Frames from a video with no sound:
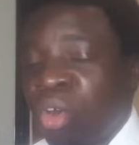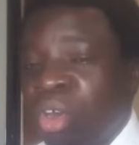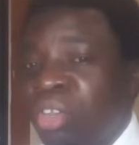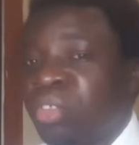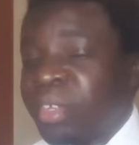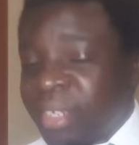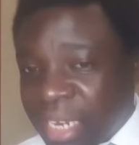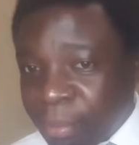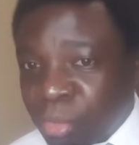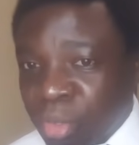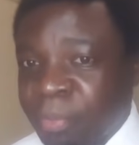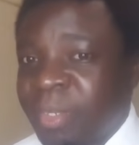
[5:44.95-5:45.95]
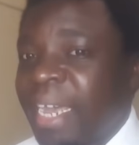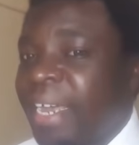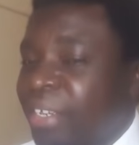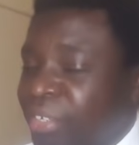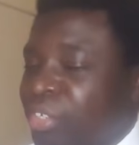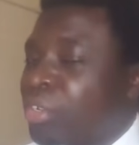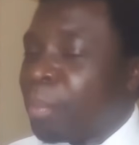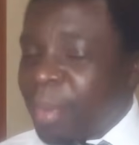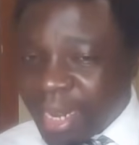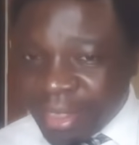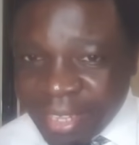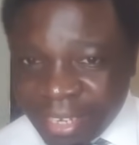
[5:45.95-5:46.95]
All those laptops and so
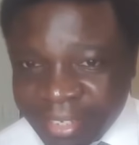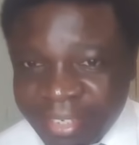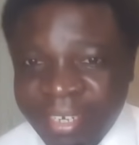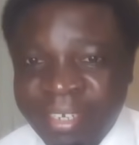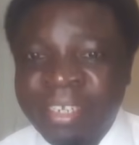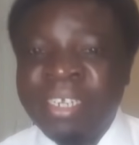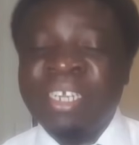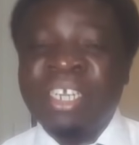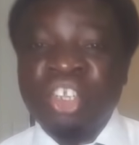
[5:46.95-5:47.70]
many things that